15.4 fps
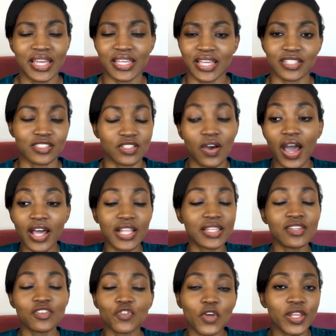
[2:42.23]
Yes,
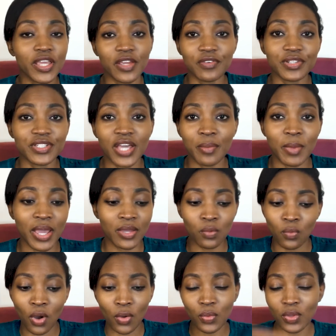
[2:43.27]
literally every time I
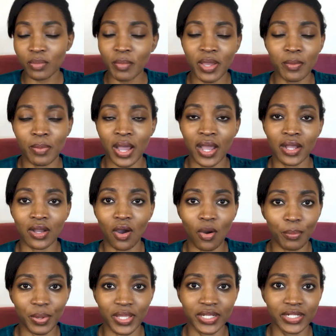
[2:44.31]
walk with my bag
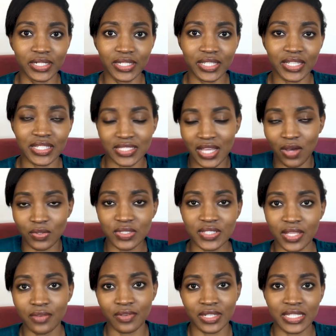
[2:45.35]
open, that's how
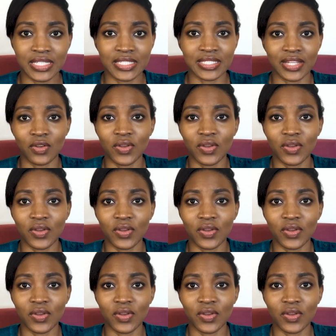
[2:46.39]
safe it is.